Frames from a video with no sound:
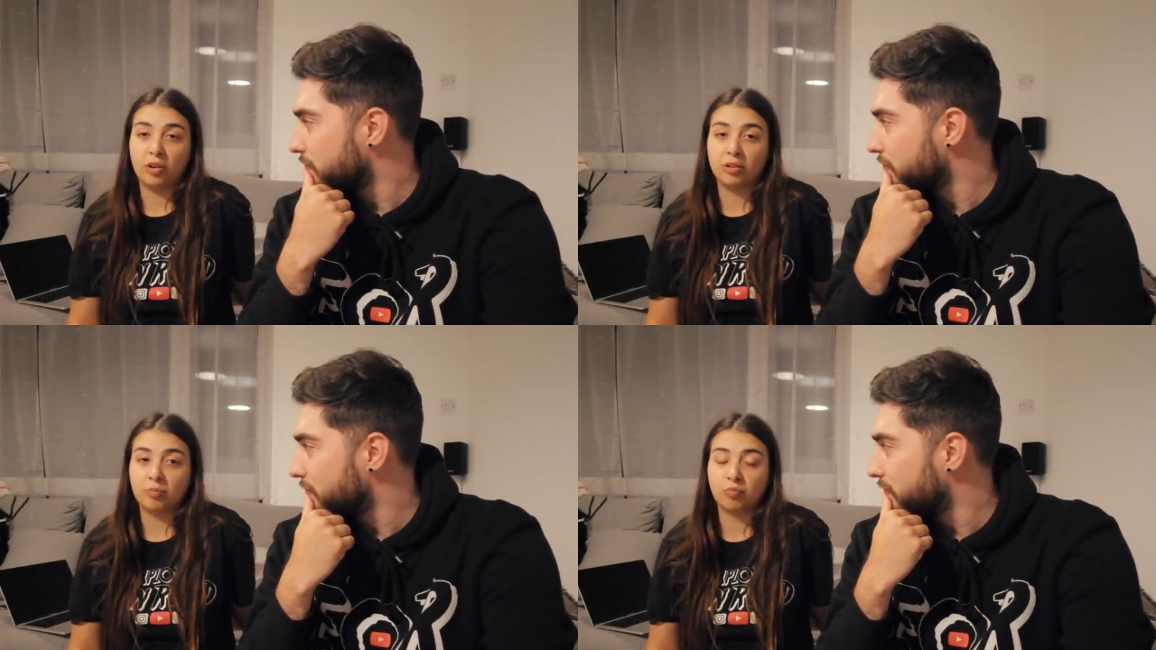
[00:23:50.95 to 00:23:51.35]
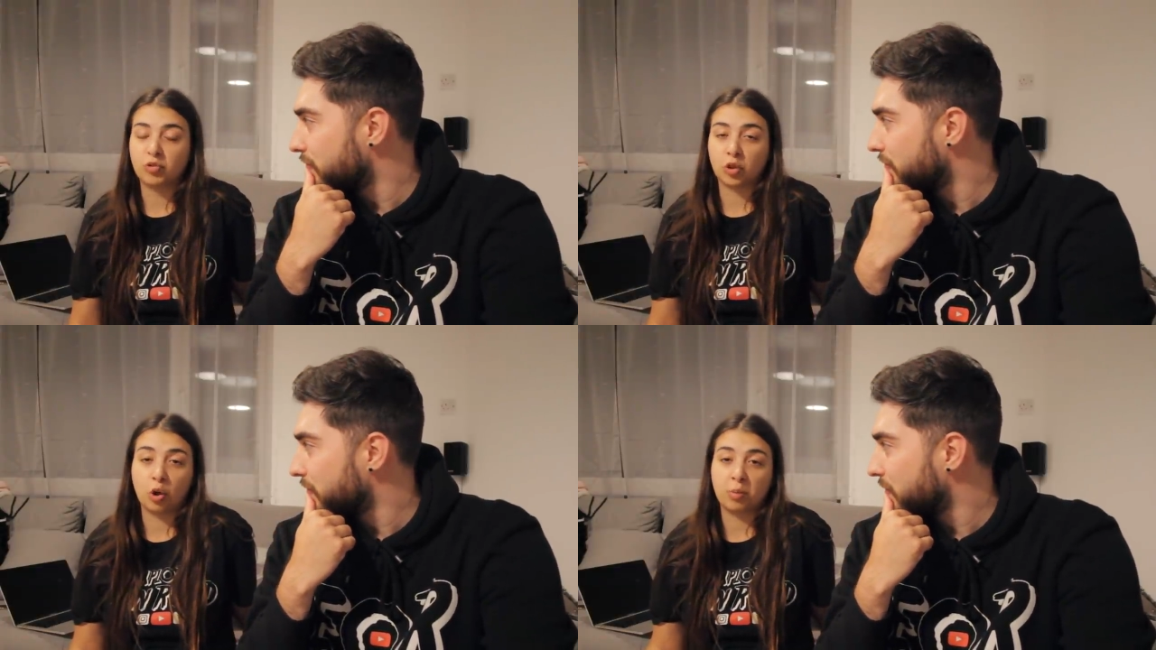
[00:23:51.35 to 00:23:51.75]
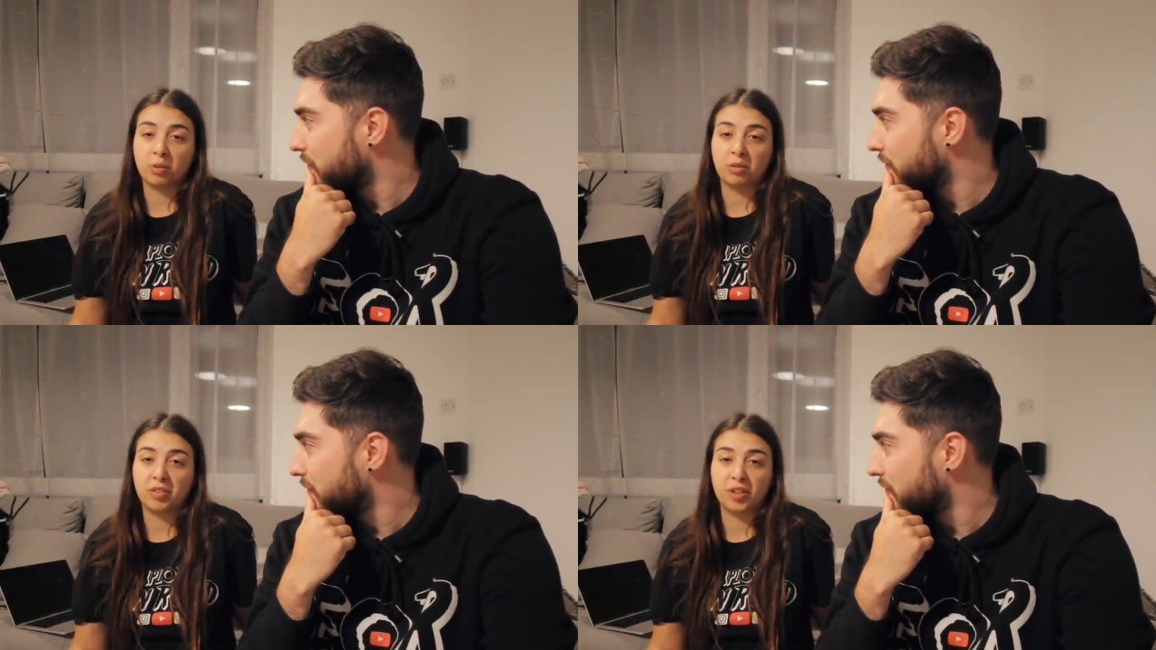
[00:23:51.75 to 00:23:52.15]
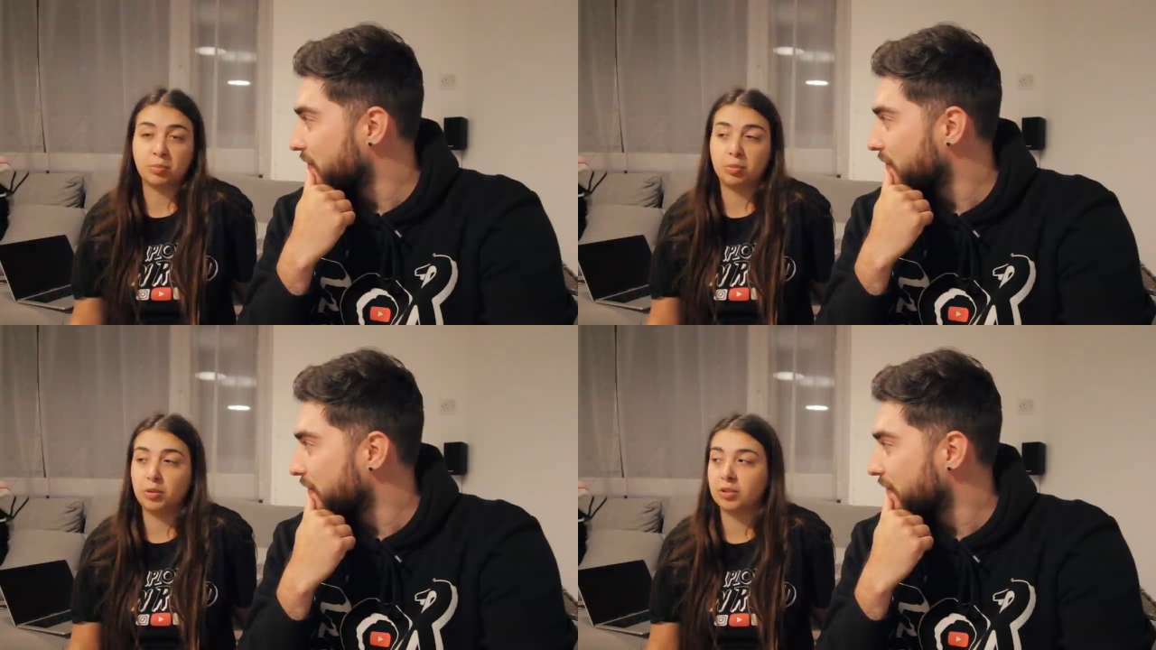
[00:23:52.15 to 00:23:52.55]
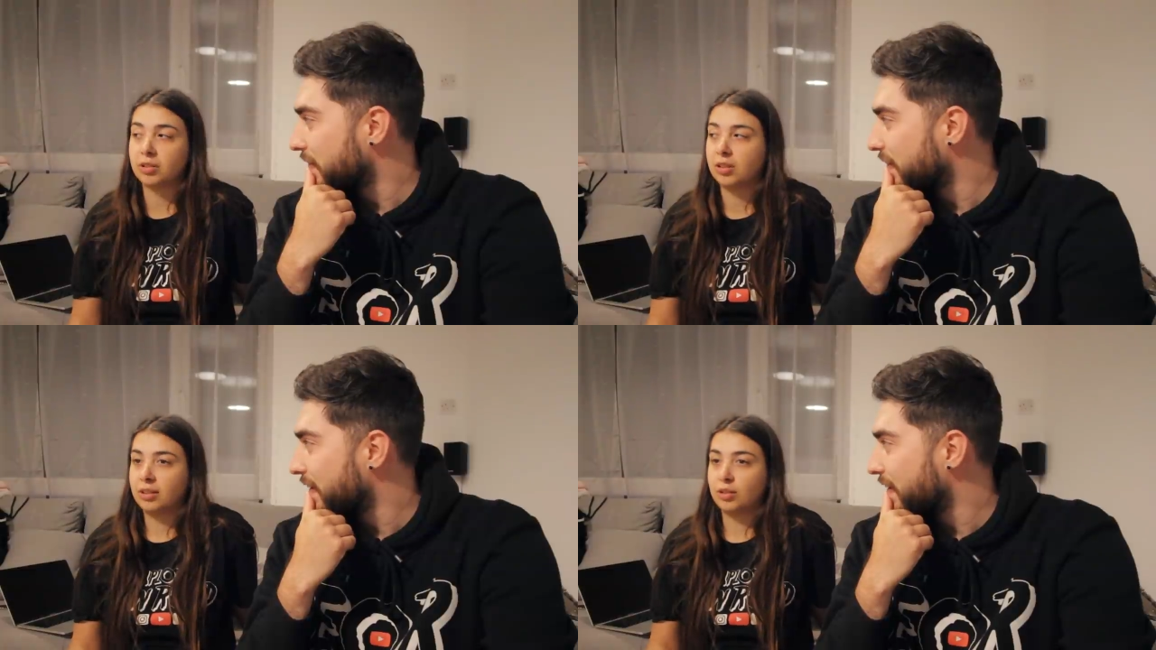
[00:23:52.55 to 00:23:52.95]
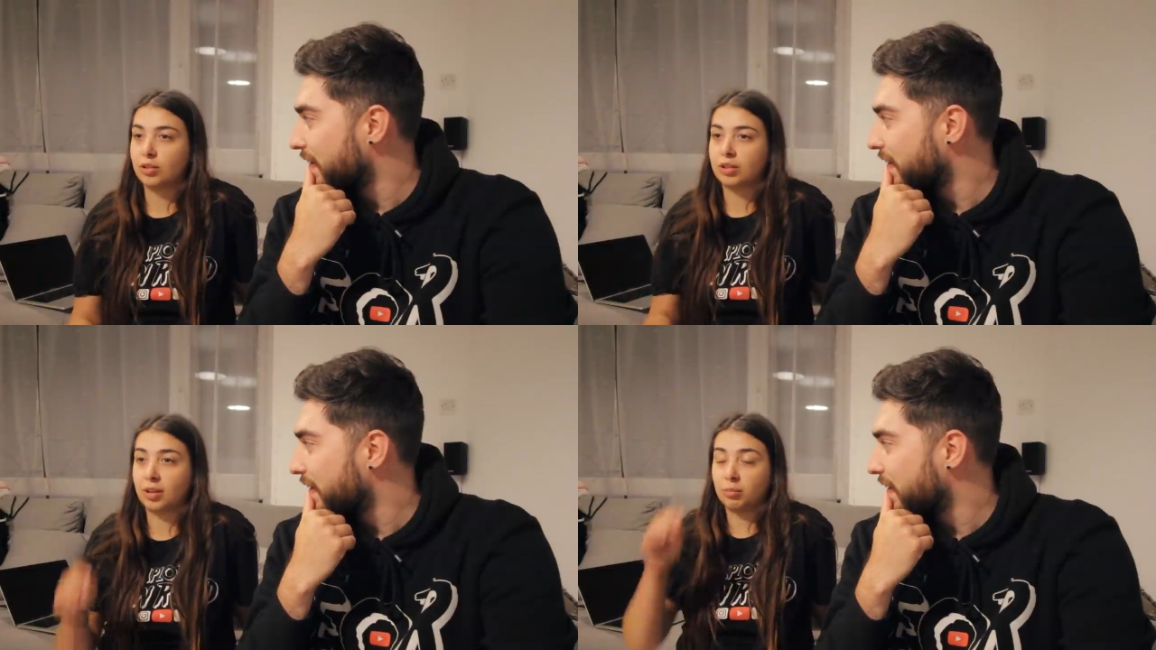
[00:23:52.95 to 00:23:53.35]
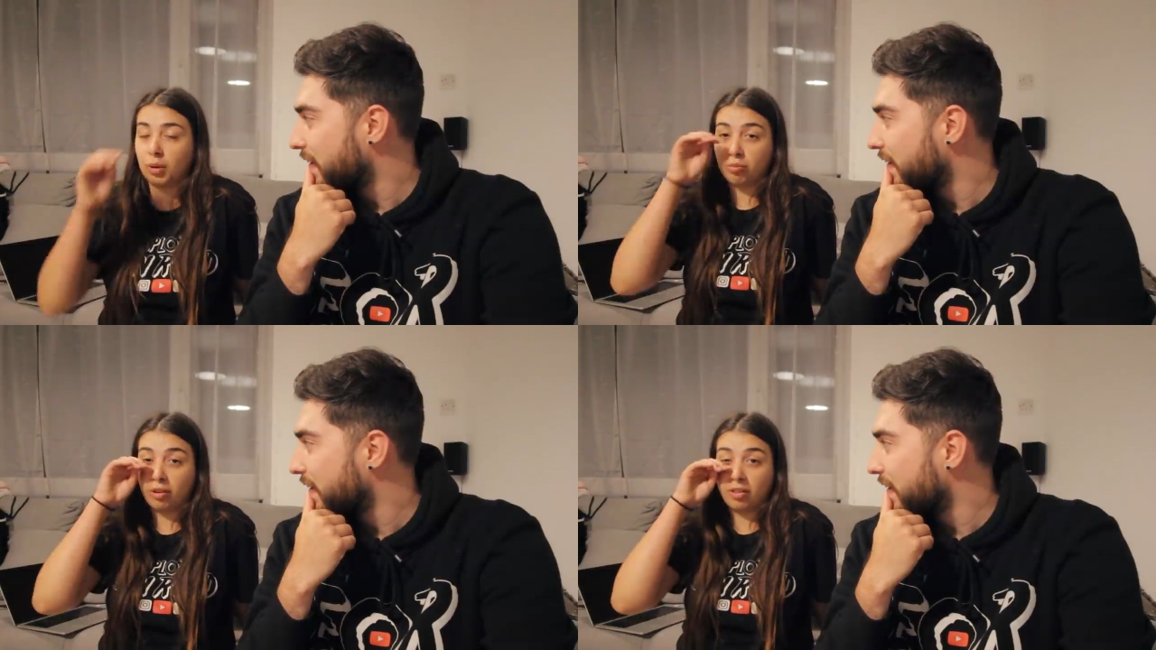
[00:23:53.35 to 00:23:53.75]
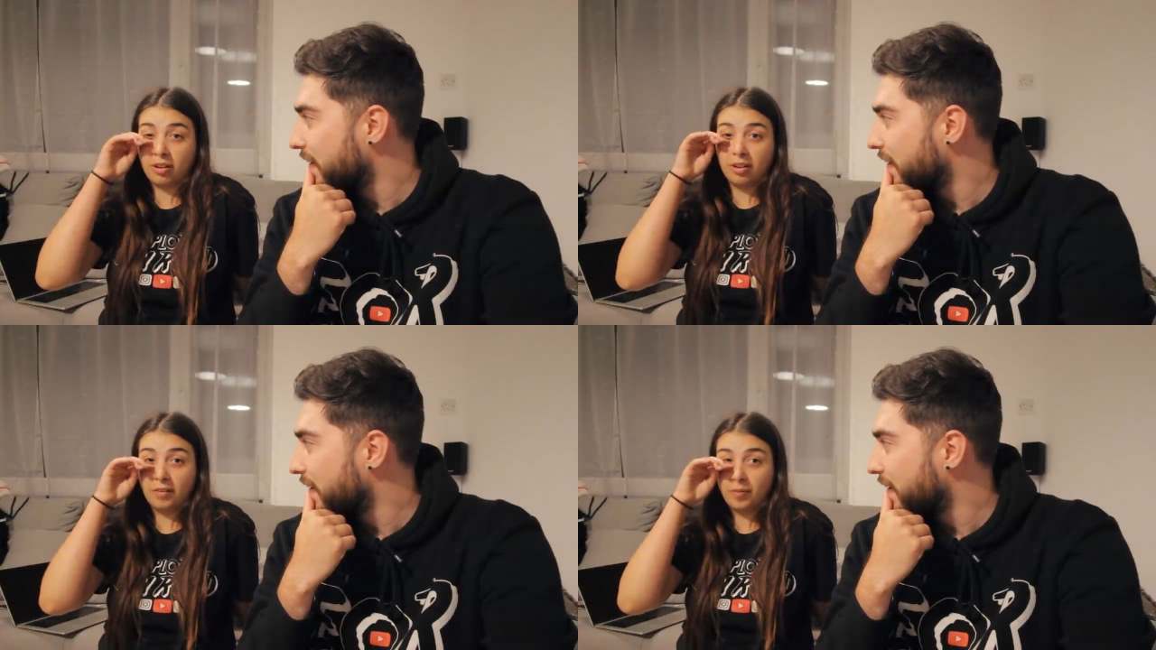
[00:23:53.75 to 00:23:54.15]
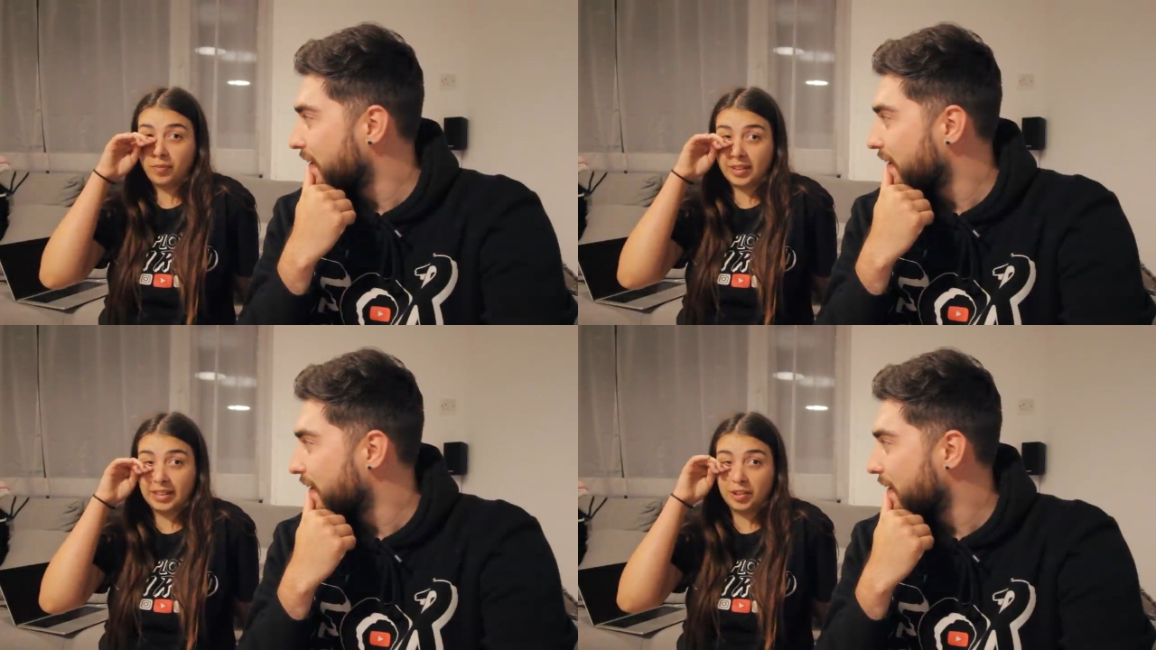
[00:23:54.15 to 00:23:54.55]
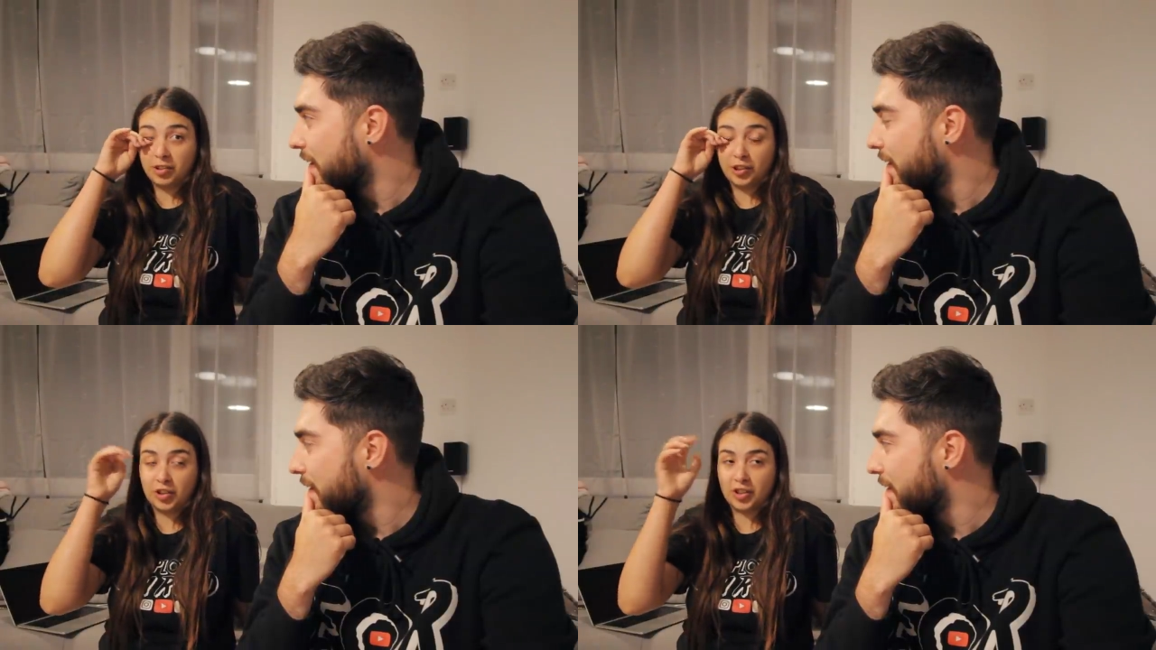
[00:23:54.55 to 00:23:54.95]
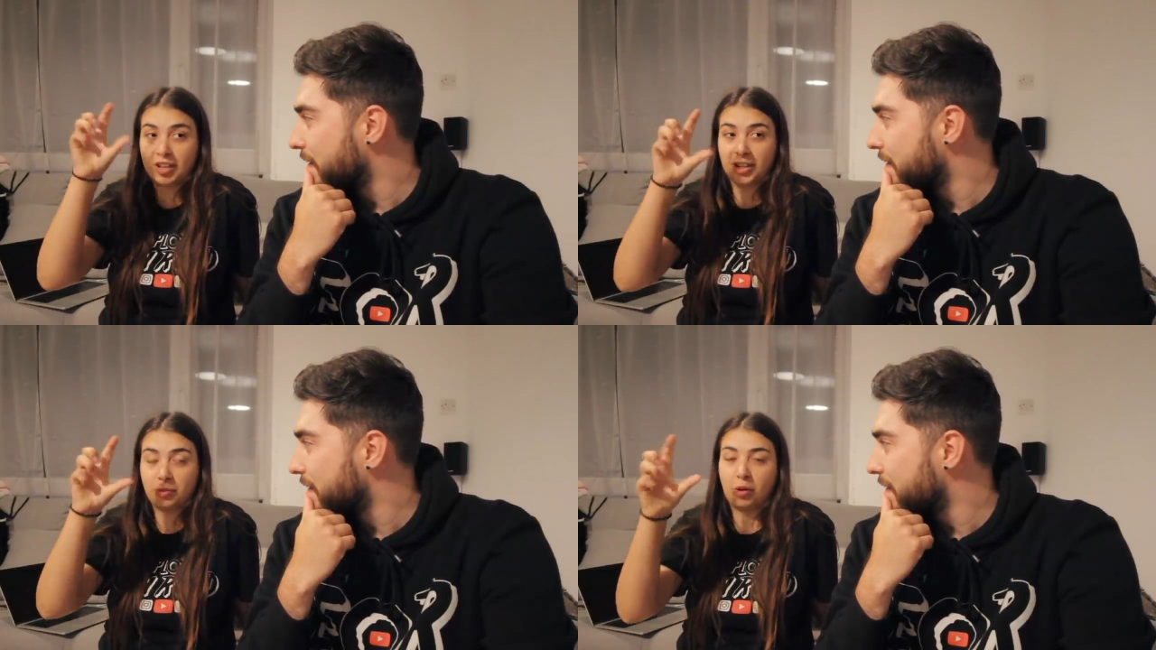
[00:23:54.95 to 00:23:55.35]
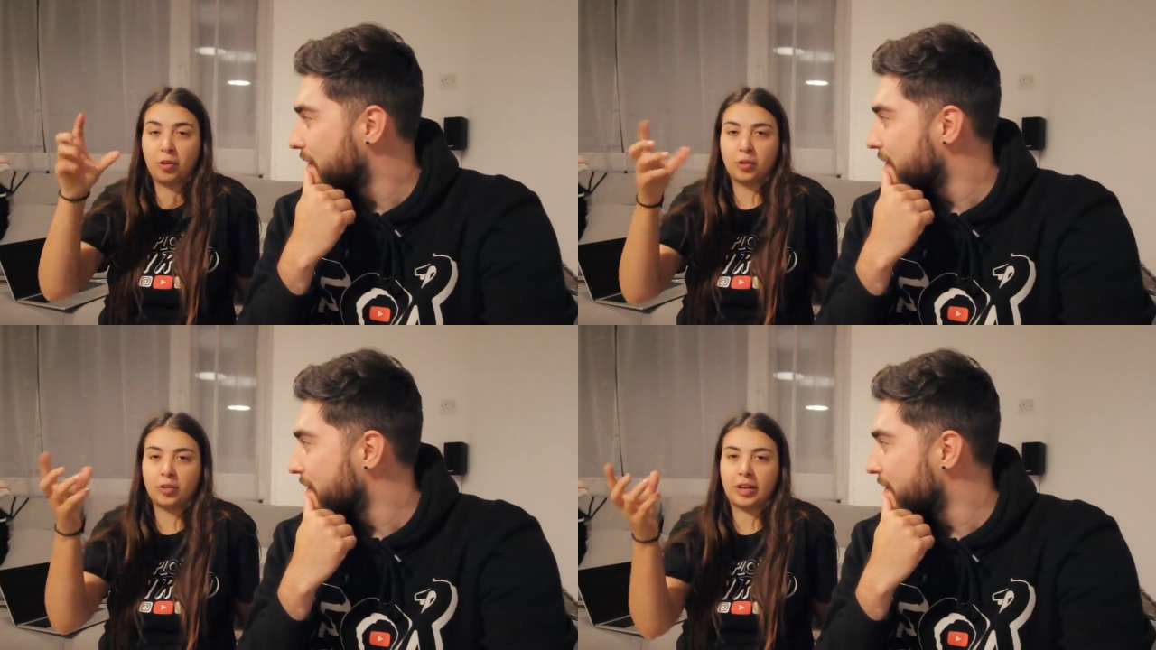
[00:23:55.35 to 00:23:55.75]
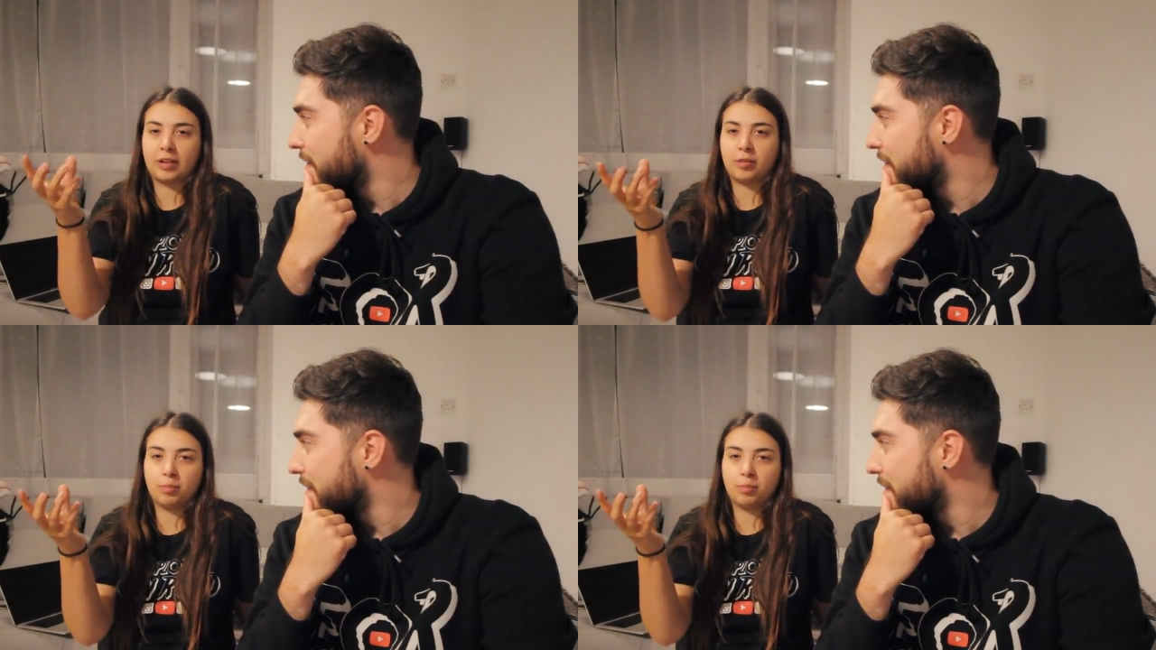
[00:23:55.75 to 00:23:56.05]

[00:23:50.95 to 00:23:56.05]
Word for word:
Speaker 1: phone just open our Facebook and it was just like my brother had literally just shared one of those like